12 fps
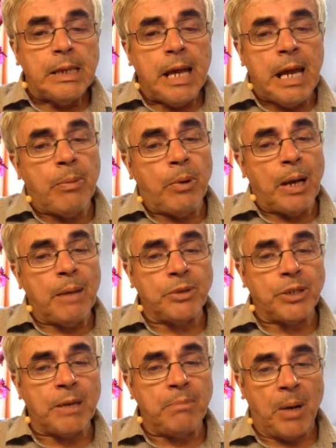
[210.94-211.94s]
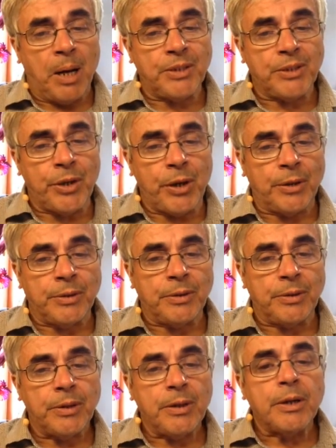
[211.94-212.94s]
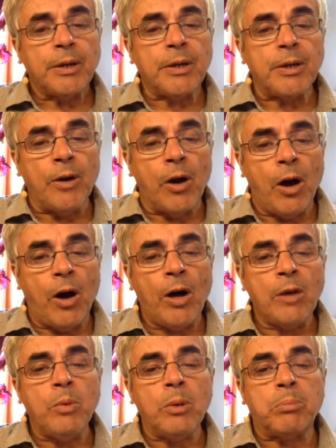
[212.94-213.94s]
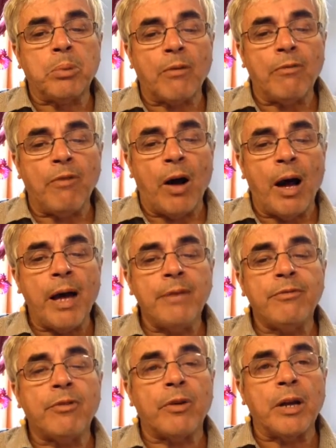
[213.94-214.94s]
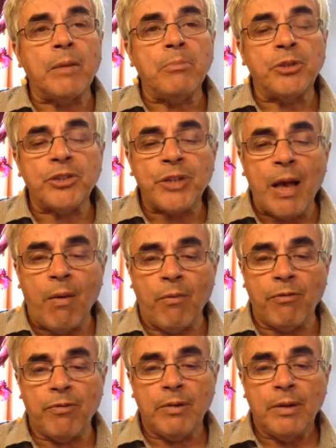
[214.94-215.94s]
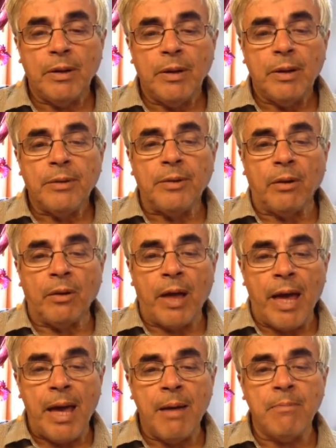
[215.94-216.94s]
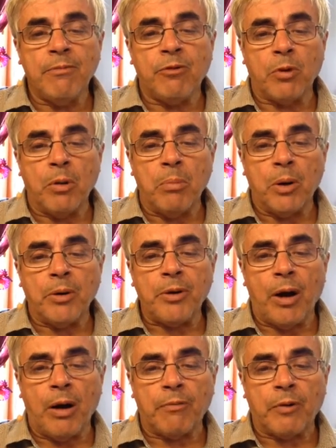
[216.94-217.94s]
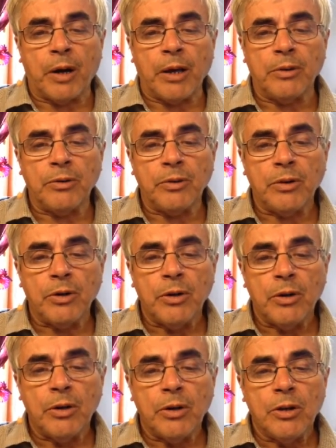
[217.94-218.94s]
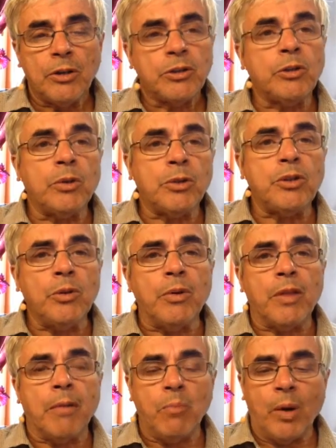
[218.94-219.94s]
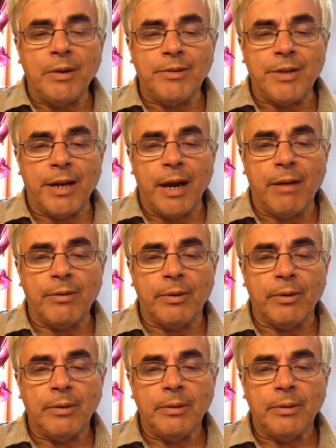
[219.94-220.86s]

Abraham said, "My son, God will provide for himself the lamb for a burnt offering." So the two of them went together.